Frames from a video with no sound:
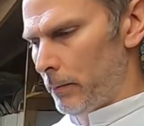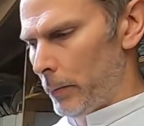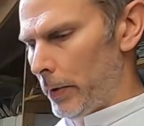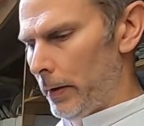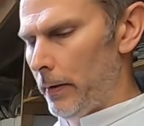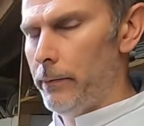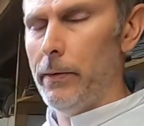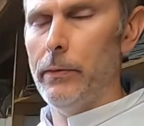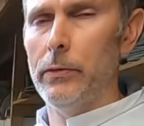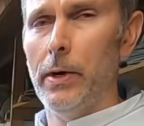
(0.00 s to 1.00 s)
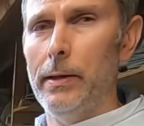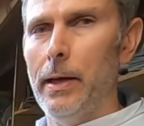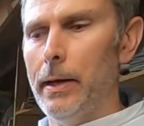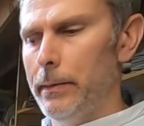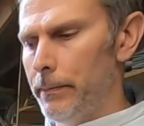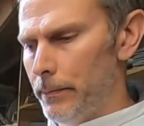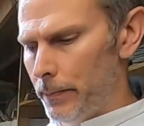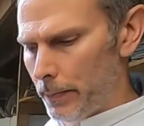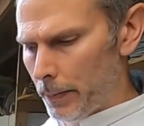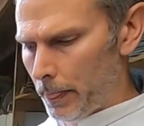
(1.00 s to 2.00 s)
But I've never tried that,
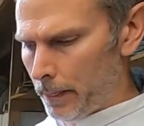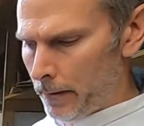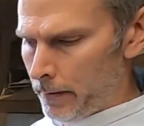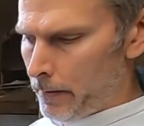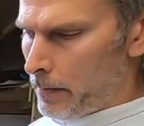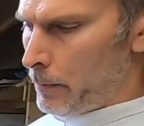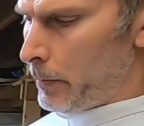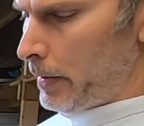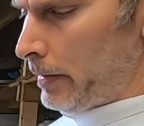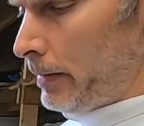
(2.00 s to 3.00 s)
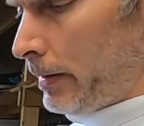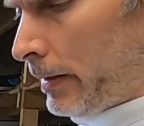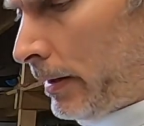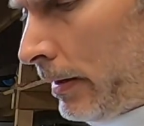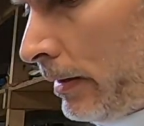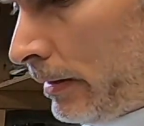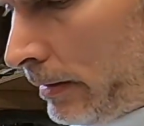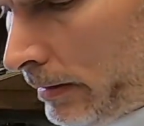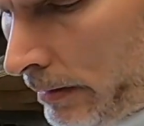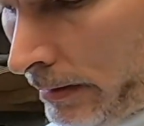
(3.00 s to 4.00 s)
and I think
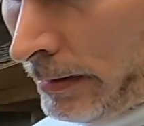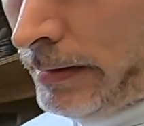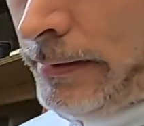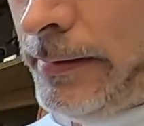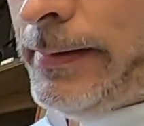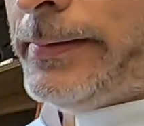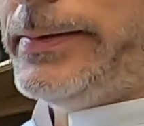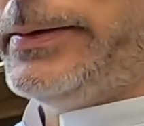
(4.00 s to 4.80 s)
that that's the